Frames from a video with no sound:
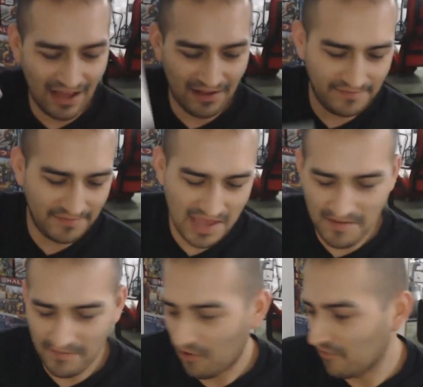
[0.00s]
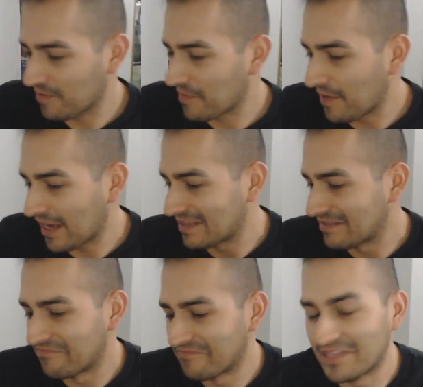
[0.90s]
thing out, and hopefully maybe I
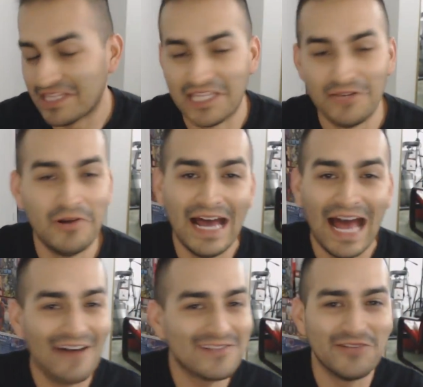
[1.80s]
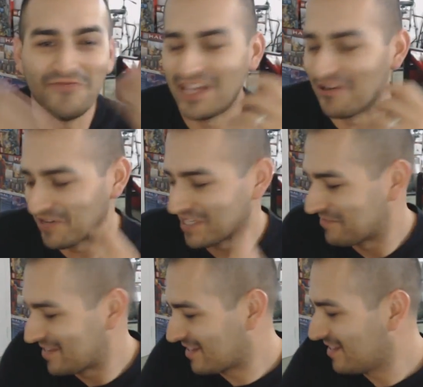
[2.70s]
can do a how-to video or
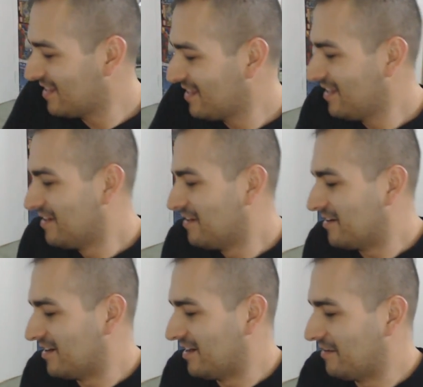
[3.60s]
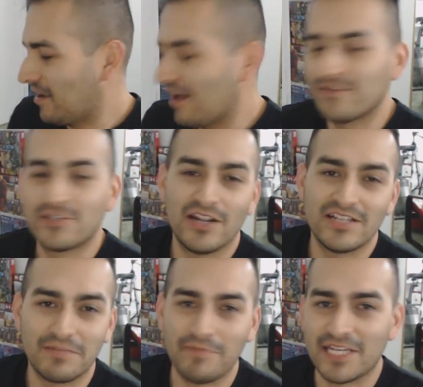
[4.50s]
something, I'll have to
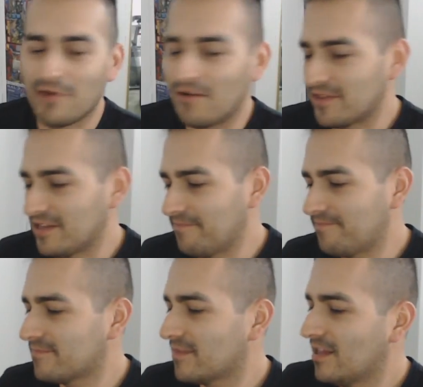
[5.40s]
try to just mess around with it.